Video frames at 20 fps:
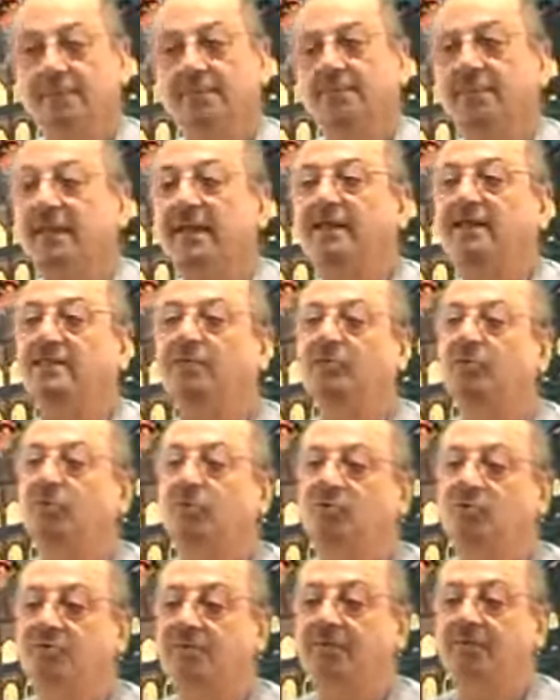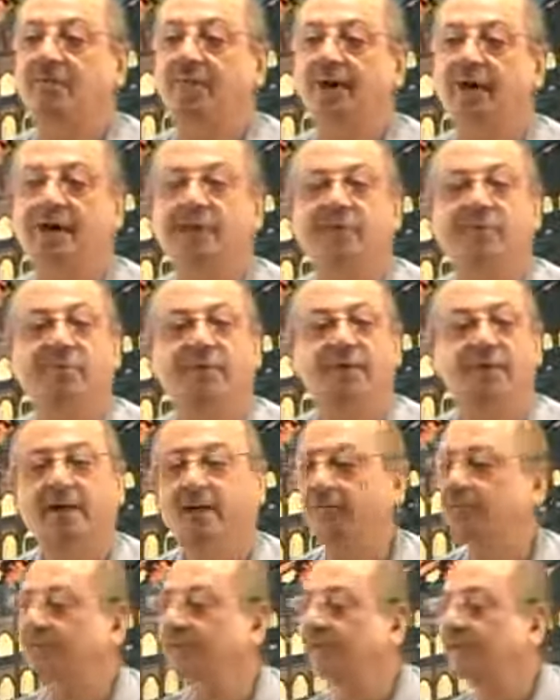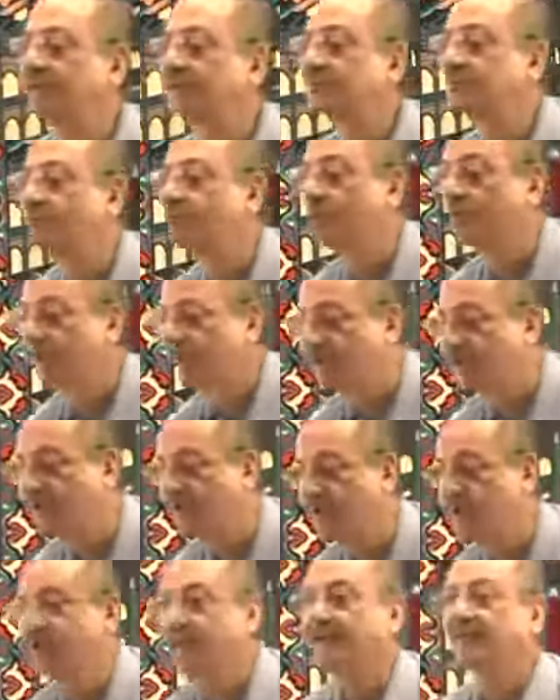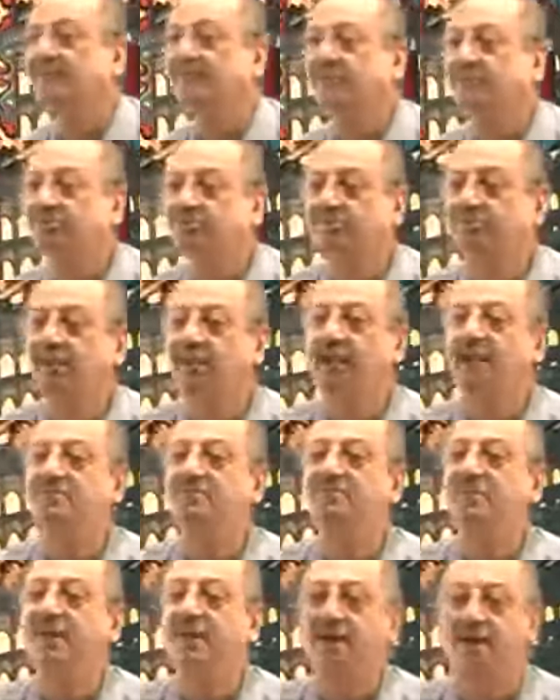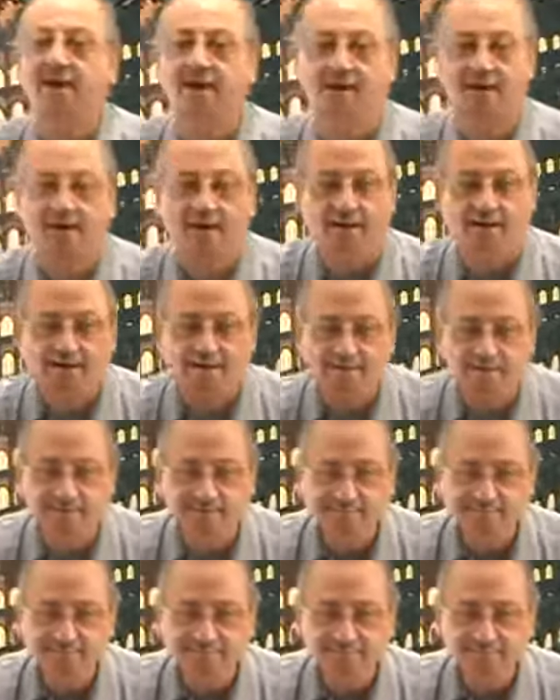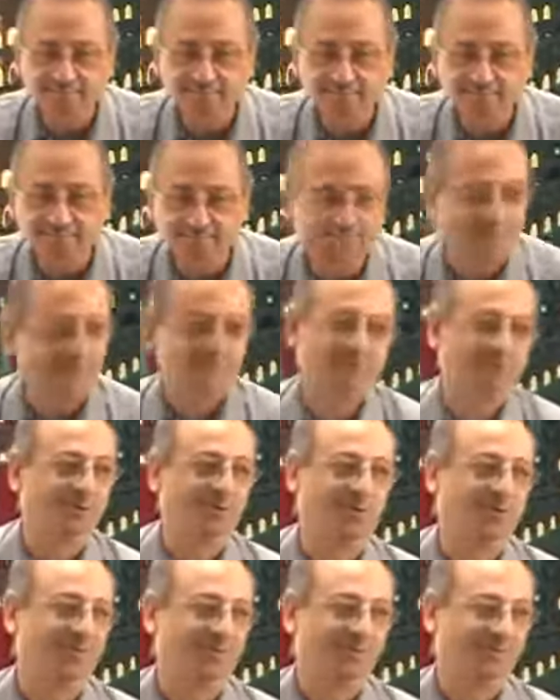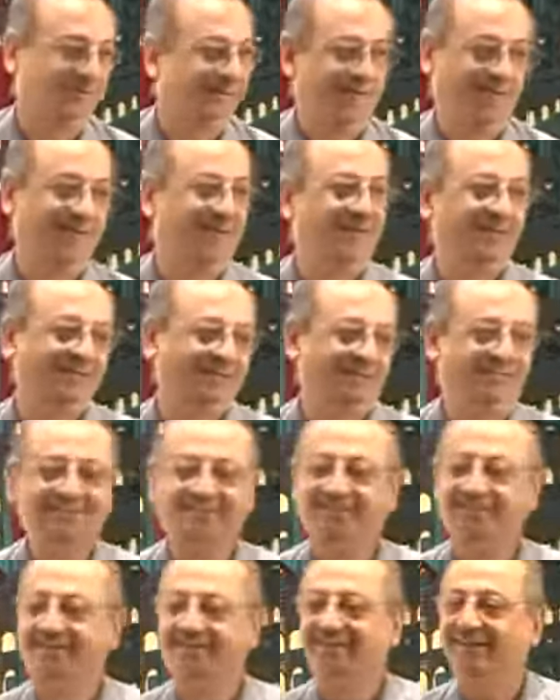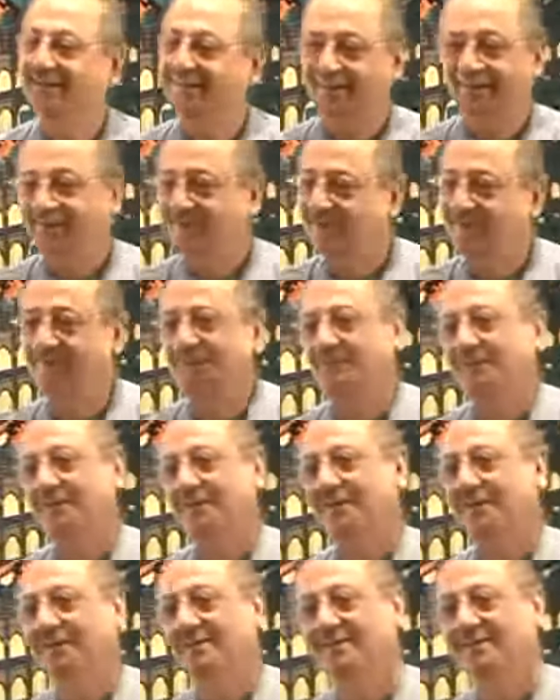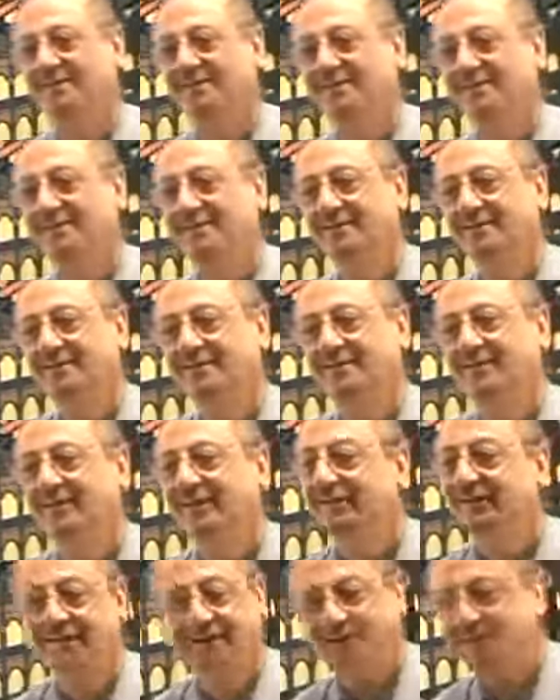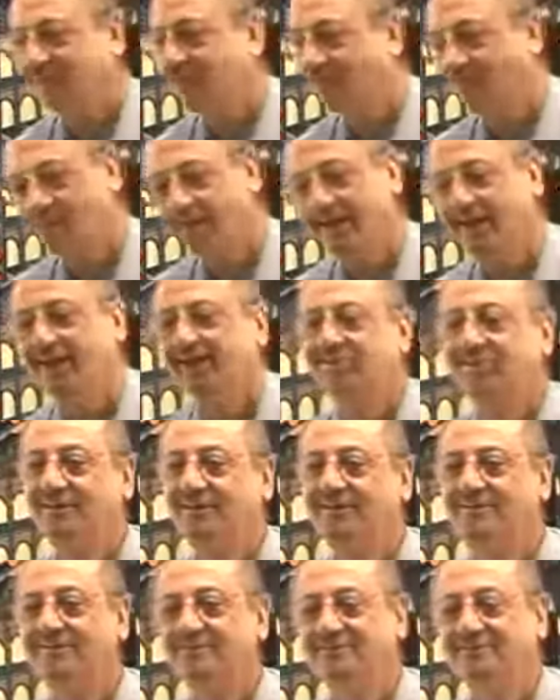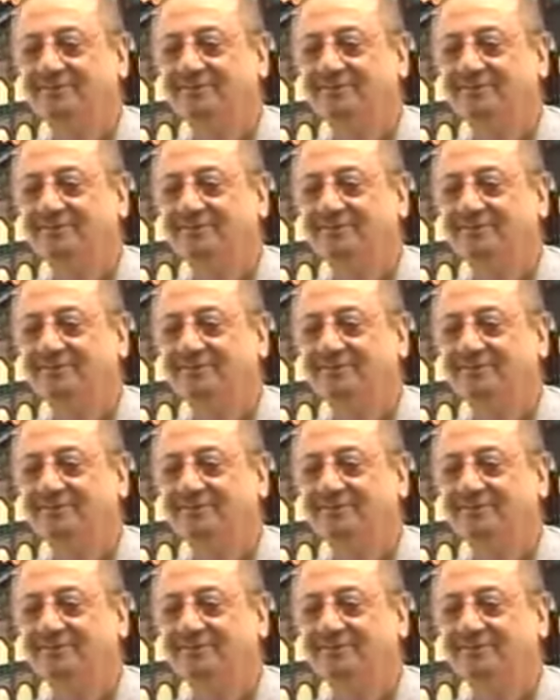then those dhamair become ismu inna, and this time they are mansub. Khalas. That's it, brother. That's the whole lesson.